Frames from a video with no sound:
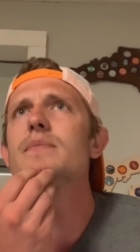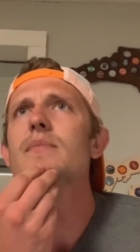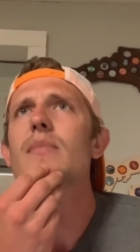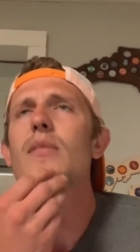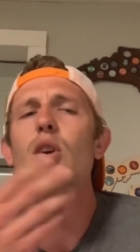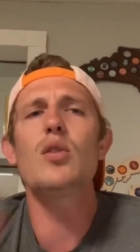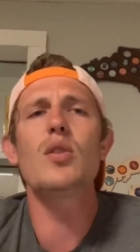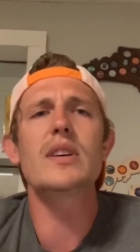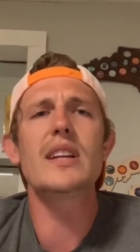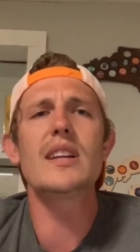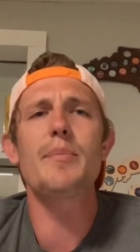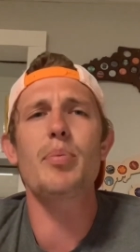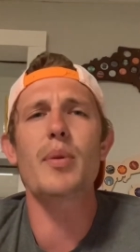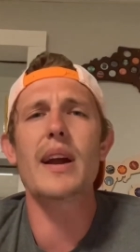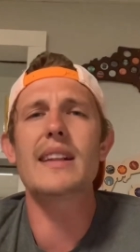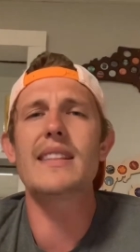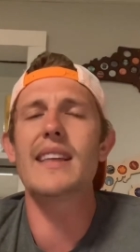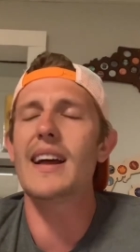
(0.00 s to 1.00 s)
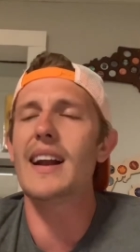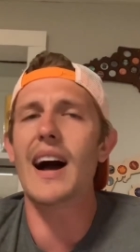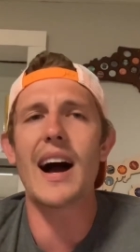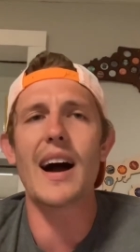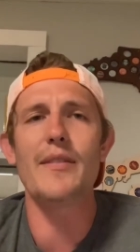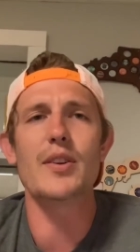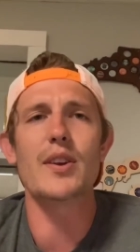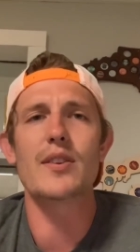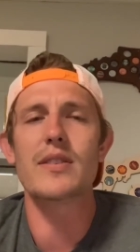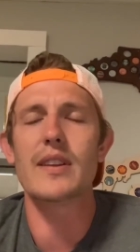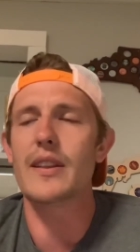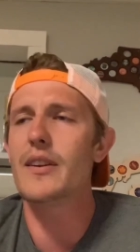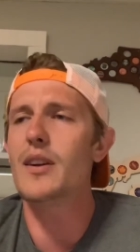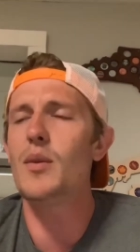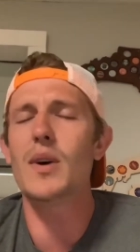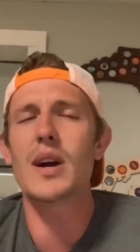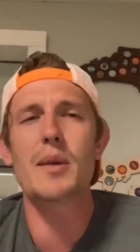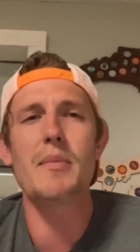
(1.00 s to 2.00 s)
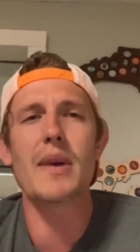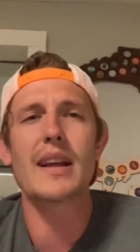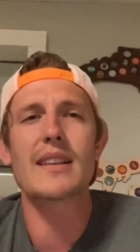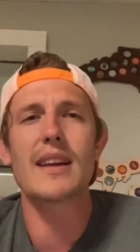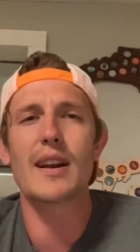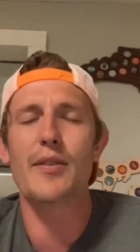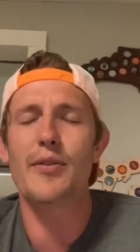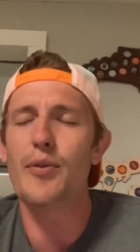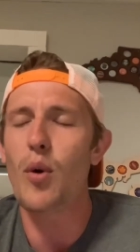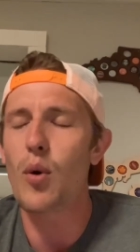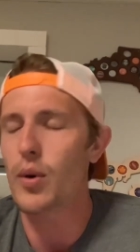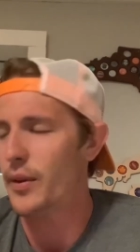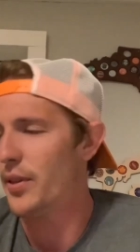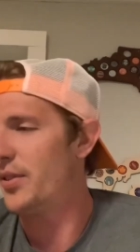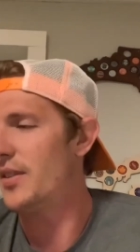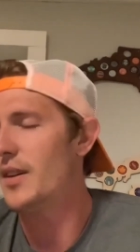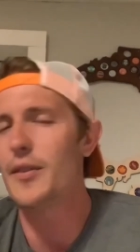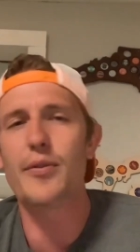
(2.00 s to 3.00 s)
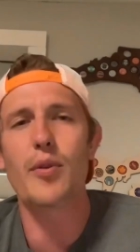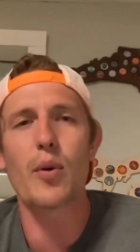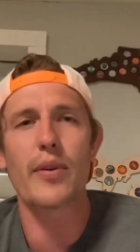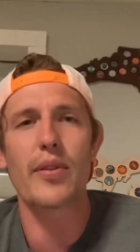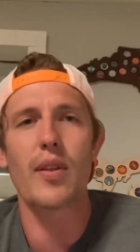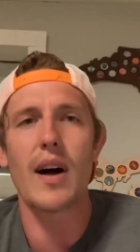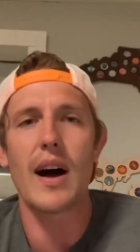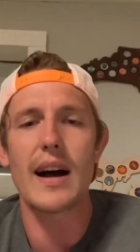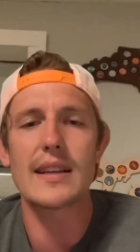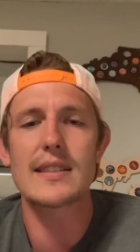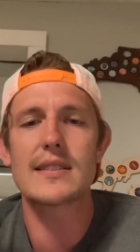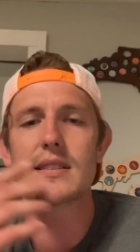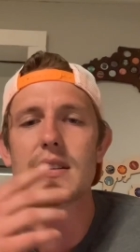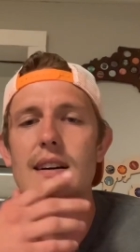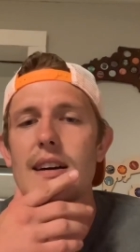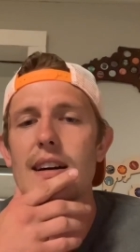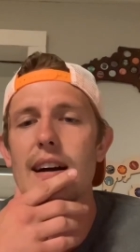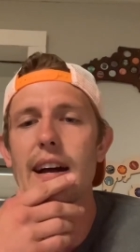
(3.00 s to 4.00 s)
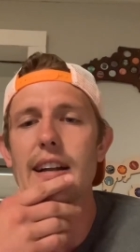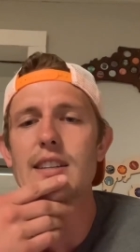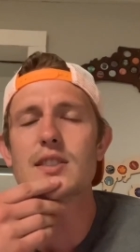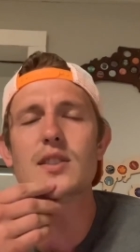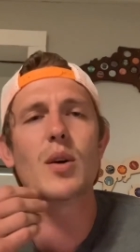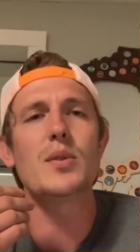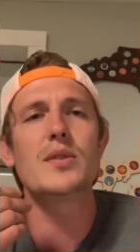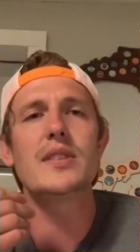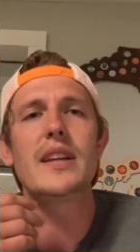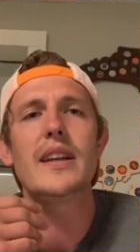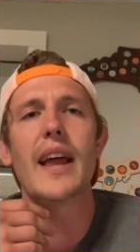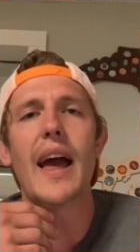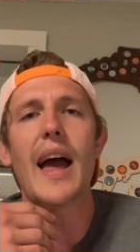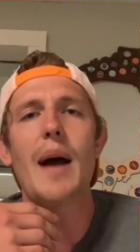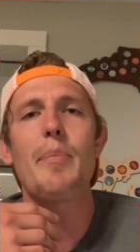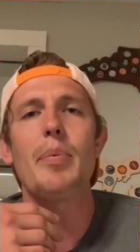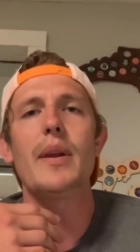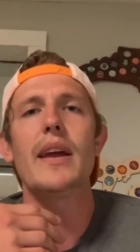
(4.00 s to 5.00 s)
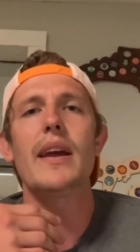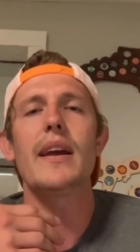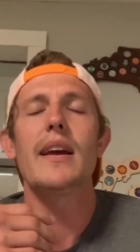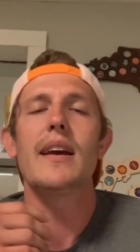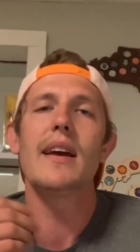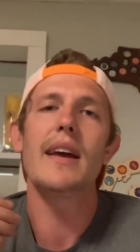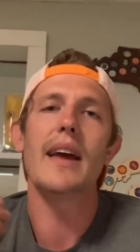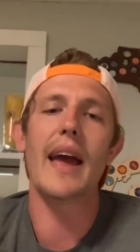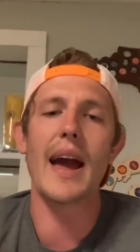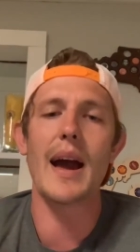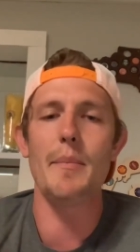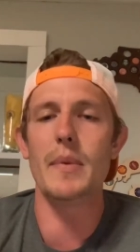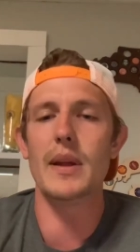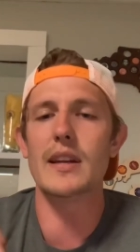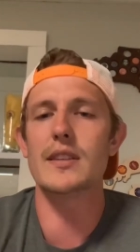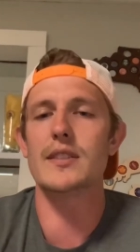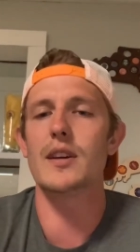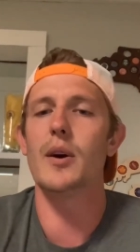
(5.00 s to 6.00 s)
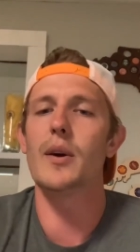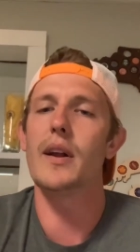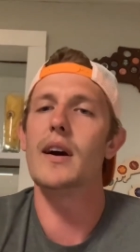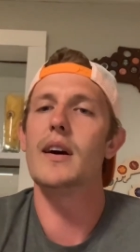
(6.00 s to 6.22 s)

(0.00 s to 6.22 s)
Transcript: They're looking to break that, obviously. They don't want to make that a fourth, a fourth loss. I just don't see it happening at Minnesota.